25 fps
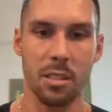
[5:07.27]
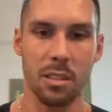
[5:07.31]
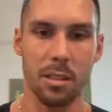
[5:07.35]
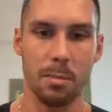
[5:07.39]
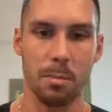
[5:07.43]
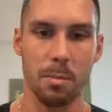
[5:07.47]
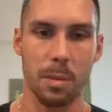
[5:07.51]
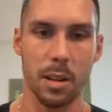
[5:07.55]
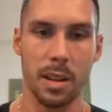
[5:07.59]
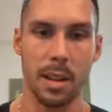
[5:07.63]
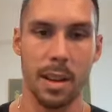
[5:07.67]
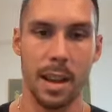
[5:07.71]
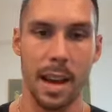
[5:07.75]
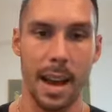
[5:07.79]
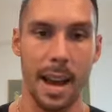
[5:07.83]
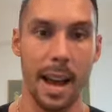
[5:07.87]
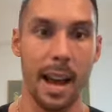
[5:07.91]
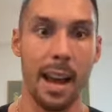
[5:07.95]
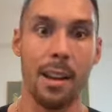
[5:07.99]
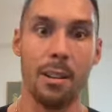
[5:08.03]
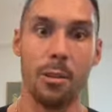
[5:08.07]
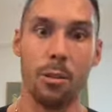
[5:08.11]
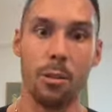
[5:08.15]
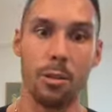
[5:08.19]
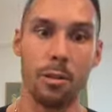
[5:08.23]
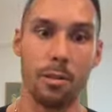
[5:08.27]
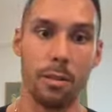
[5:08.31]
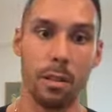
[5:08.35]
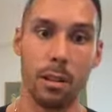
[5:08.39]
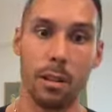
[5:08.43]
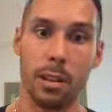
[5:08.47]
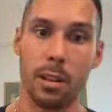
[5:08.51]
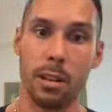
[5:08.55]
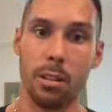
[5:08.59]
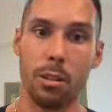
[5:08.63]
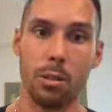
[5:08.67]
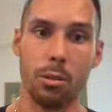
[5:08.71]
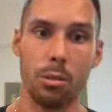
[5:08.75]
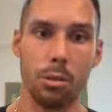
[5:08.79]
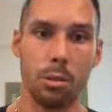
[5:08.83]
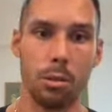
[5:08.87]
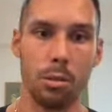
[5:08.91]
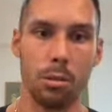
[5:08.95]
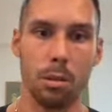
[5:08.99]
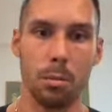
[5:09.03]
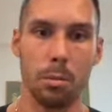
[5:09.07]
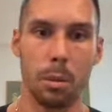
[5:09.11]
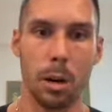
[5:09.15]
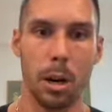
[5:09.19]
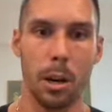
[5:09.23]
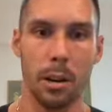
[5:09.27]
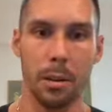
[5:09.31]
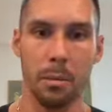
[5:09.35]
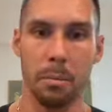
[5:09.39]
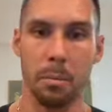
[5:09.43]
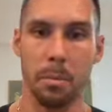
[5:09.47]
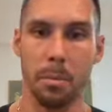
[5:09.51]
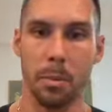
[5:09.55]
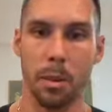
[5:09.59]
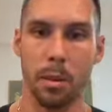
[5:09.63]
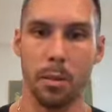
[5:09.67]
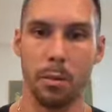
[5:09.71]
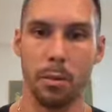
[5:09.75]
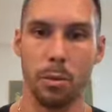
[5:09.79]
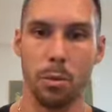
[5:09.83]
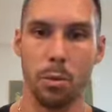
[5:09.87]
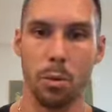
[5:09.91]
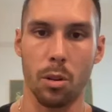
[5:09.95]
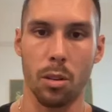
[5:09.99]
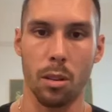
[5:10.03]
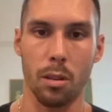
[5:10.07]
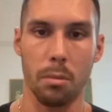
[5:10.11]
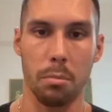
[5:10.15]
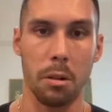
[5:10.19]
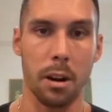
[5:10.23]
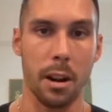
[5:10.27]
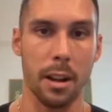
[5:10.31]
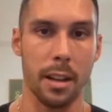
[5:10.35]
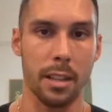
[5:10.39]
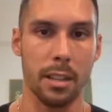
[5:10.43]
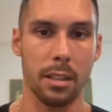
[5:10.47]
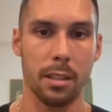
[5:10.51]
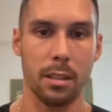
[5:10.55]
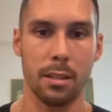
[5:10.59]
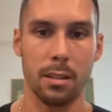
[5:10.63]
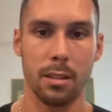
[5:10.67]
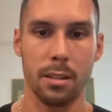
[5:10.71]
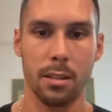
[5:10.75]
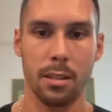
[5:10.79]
it's been at or very close to the bottom for the price.